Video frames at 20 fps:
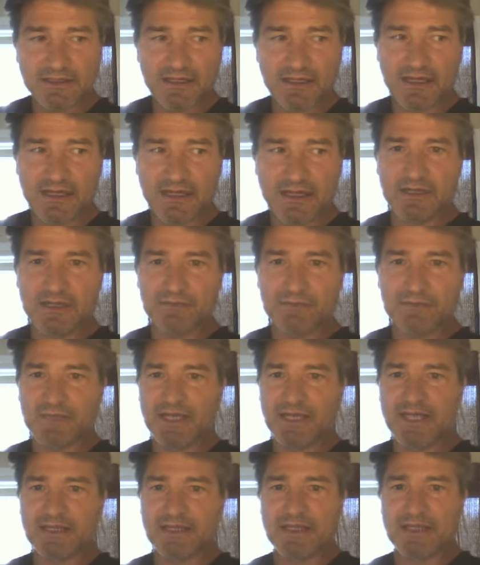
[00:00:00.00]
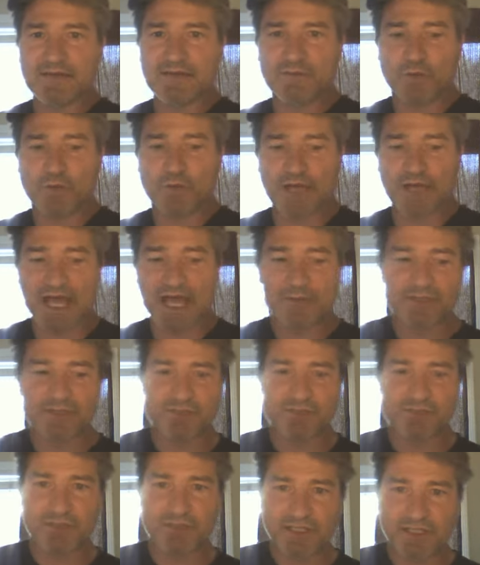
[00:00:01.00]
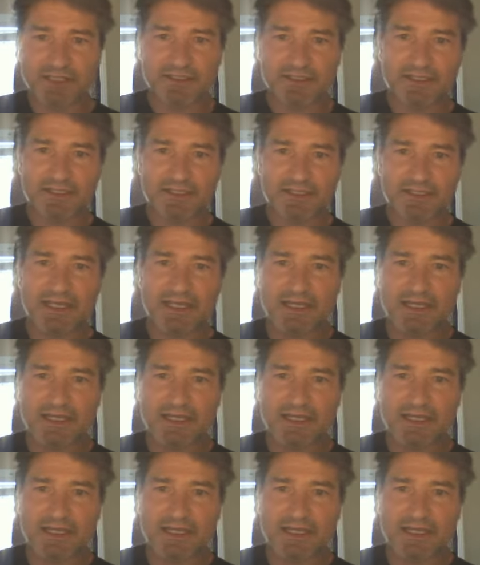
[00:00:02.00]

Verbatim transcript: Um, and then what happens politically,